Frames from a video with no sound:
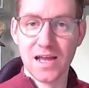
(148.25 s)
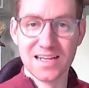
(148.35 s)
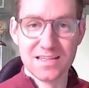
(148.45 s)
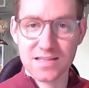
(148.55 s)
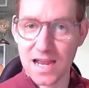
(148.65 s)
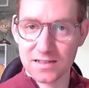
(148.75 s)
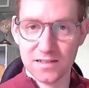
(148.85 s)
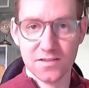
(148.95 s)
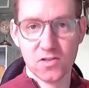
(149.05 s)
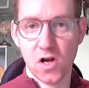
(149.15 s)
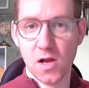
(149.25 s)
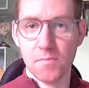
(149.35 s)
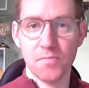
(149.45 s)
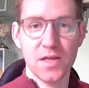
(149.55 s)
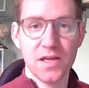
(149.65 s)
exactly its
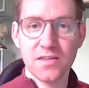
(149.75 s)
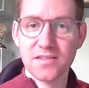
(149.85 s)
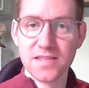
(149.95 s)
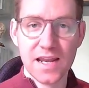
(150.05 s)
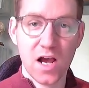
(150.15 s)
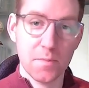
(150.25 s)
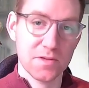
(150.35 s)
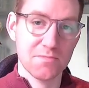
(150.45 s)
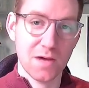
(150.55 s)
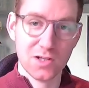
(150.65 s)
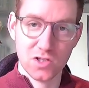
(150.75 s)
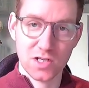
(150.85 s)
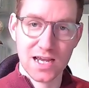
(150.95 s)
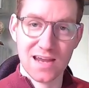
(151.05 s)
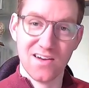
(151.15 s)
time, set it up as much as
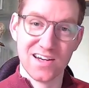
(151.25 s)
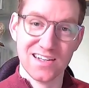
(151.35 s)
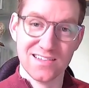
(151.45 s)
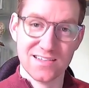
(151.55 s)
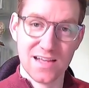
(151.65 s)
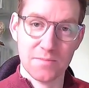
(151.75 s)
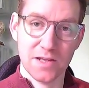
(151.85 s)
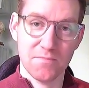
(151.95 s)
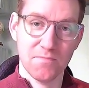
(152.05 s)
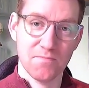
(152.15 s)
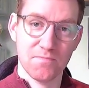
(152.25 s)
you can like it's exam day.